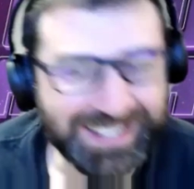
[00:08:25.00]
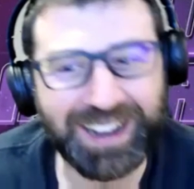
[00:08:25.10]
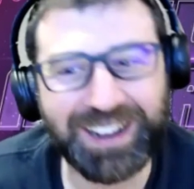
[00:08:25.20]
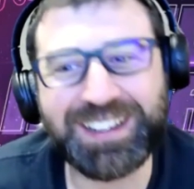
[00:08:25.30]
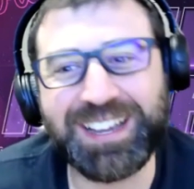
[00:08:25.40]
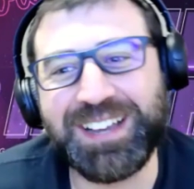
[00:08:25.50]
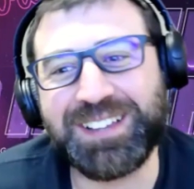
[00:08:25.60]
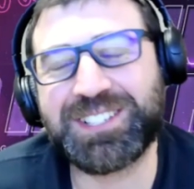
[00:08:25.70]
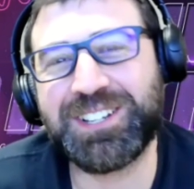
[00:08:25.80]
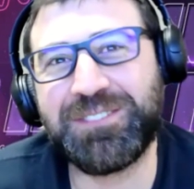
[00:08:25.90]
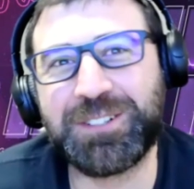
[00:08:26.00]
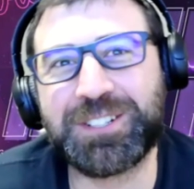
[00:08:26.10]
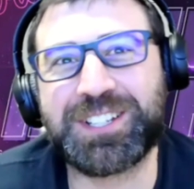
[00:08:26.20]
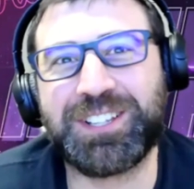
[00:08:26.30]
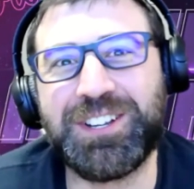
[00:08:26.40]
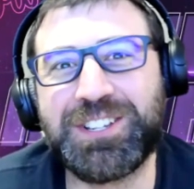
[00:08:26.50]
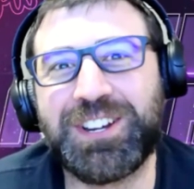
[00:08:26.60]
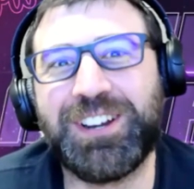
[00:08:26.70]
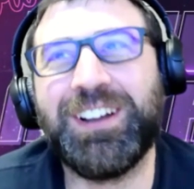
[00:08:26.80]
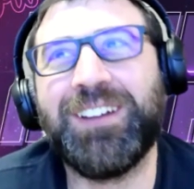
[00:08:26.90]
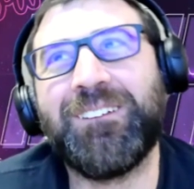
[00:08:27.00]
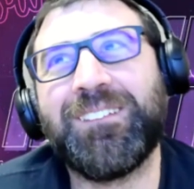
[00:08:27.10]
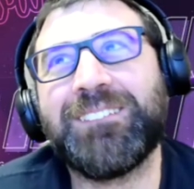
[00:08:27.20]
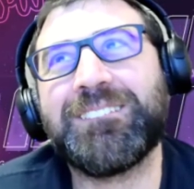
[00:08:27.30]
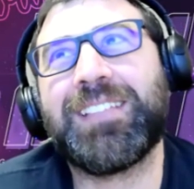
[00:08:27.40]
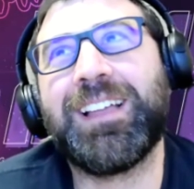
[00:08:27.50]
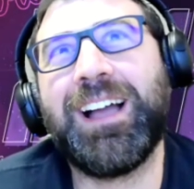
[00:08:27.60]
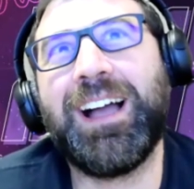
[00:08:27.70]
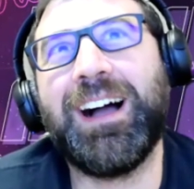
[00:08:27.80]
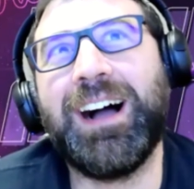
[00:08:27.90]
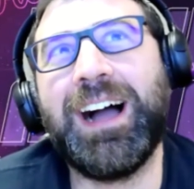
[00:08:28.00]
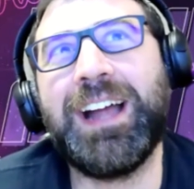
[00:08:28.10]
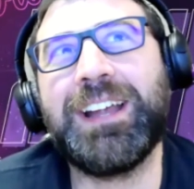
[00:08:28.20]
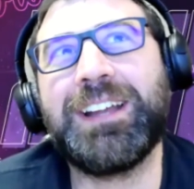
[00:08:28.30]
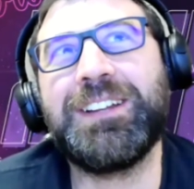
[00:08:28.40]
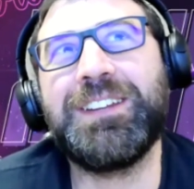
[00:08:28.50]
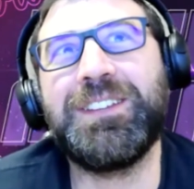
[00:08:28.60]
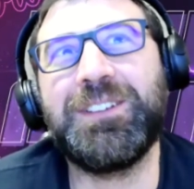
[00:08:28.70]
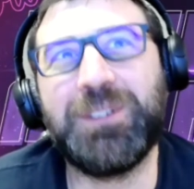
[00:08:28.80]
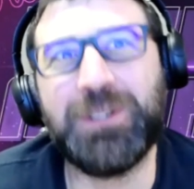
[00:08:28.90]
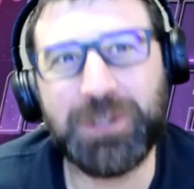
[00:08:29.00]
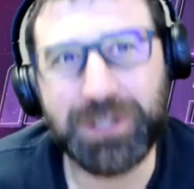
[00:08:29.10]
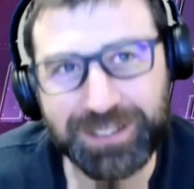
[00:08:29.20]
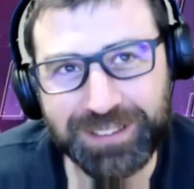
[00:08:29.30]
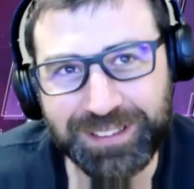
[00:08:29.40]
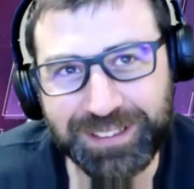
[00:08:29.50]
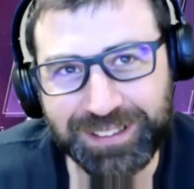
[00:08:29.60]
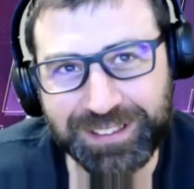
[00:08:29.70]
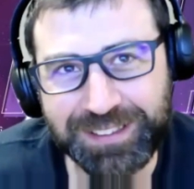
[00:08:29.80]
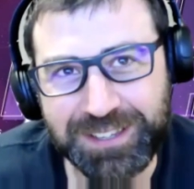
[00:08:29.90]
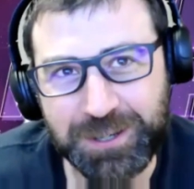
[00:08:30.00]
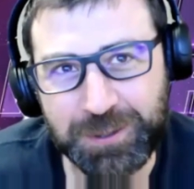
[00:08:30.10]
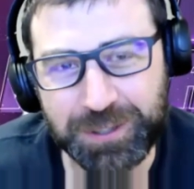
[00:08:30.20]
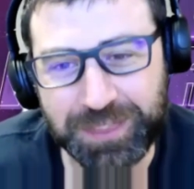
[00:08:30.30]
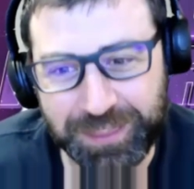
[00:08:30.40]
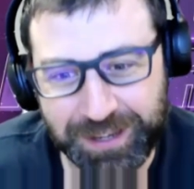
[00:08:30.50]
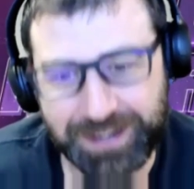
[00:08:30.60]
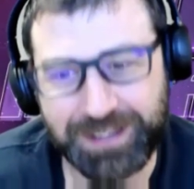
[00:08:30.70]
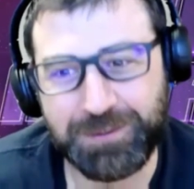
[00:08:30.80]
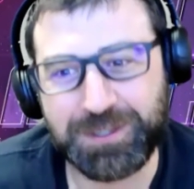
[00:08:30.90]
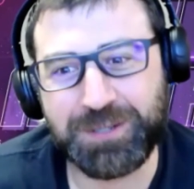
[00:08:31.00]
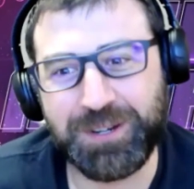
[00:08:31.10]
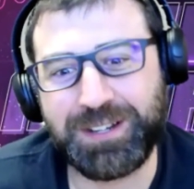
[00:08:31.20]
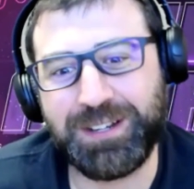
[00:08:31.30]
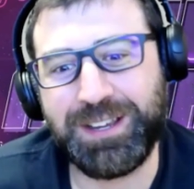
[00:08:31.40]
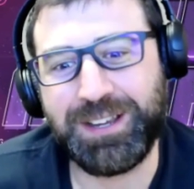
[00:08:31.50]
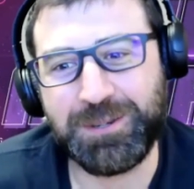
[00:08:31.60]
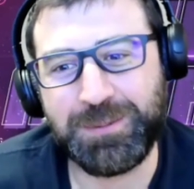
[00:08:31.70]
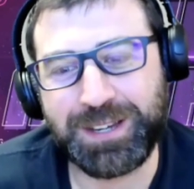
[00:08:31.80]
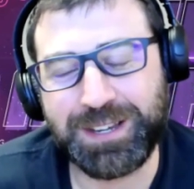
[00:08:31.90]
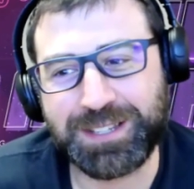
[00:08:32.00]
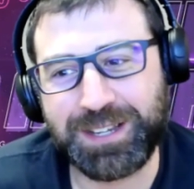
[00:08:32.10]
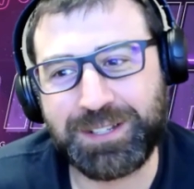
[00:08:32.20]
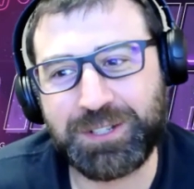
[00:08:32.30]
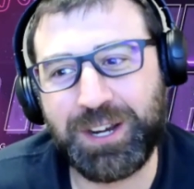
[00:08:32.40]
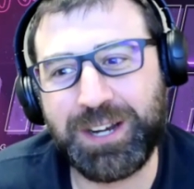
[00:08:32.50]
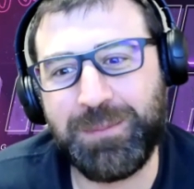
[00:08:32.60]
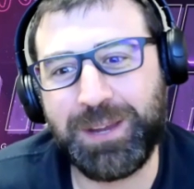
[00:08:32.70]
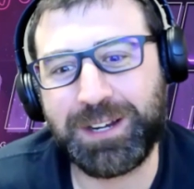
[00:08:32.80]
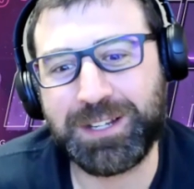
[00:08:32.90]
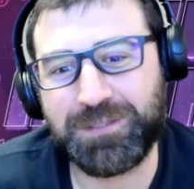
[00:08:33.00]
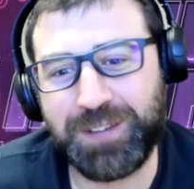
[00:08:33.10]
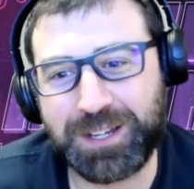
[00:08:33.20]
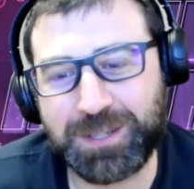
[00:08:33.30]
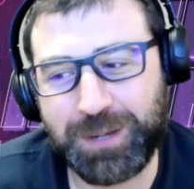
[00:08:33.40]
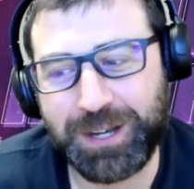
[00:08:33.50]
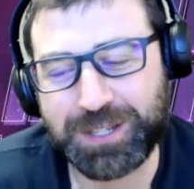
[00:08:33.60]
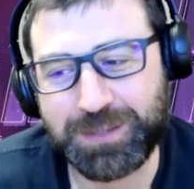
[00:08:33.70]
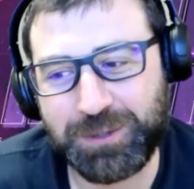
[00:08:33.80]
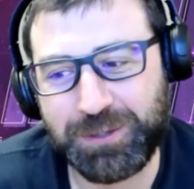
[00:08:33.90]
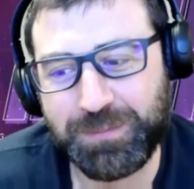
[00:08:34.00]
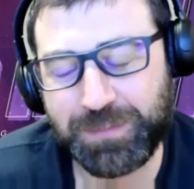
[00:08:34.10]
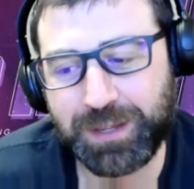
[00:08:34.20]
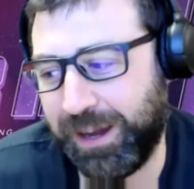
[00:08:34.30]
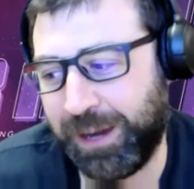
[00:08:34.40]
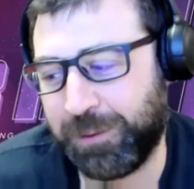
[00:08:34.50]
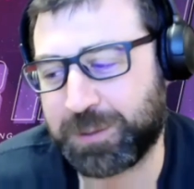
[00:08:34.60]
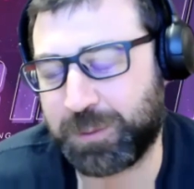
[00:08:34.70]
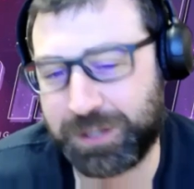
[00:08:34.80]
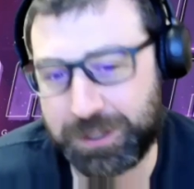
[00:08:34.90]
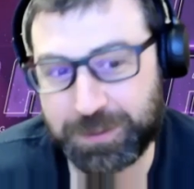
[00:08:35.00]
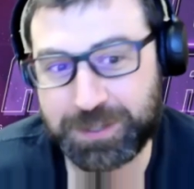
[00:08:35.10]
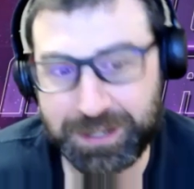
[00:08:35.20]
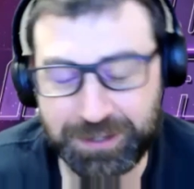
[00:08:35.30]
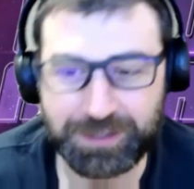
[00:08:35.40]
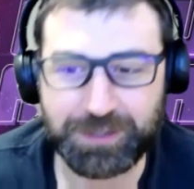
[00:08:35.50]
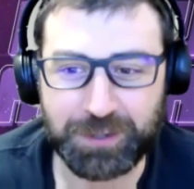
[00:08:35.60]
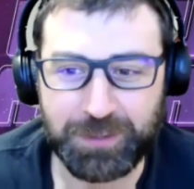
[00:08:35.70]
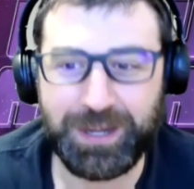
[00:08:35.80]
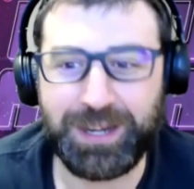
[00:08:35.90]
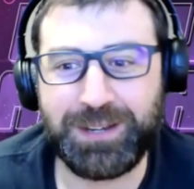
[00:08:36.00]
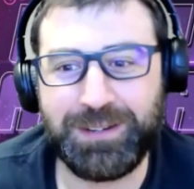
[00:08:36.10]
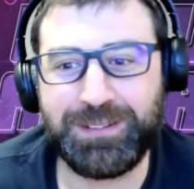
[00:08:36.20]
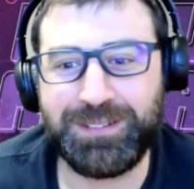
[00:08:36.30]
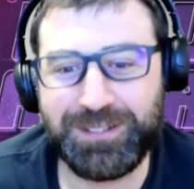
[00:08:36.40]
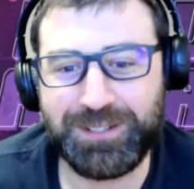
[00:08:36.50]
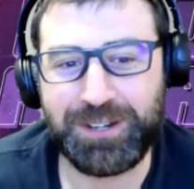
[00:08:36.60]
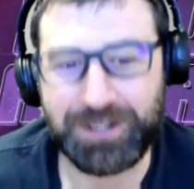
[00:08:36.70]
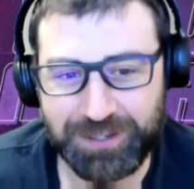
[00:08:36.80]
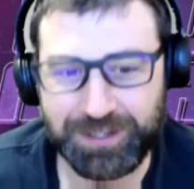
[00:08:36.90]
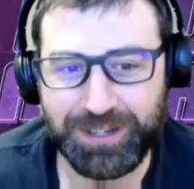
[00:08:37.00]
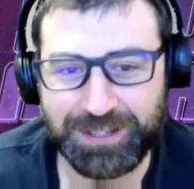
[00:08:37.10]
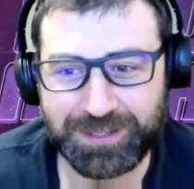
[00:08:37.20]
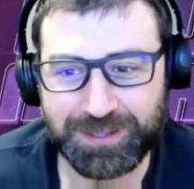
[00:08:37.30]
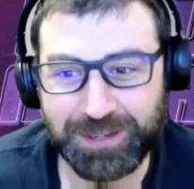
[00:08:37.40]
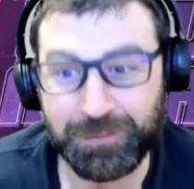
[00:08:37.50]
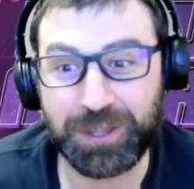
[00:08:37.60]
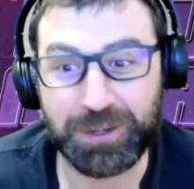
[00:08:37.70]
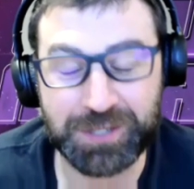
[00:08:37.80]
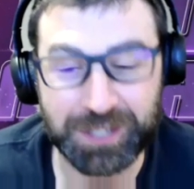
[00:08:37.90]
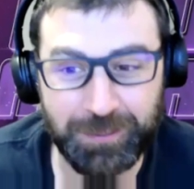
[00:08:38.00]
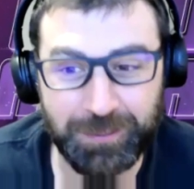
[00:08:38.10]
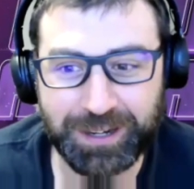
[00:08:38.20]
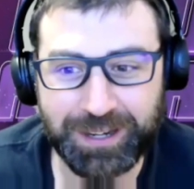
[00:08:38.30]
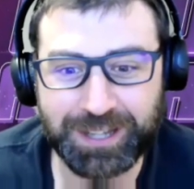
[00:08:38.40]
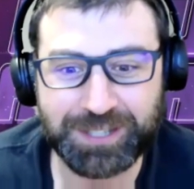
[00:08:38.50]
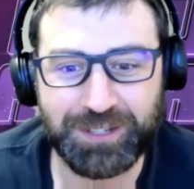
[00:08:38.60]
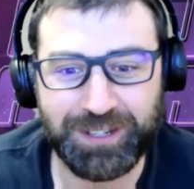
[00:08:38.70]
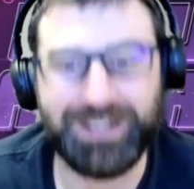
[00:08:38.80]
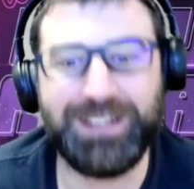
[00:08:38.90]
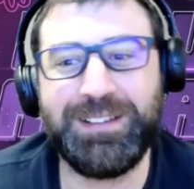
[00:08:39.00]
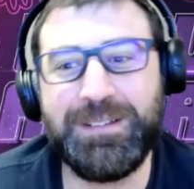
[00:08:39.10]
Okay, so full disclosure, I knew you would think it was directed at you because I tried to make it as vague as possible. I was 100% going to circle back and talk to you guys, whether it was on a podcast or not,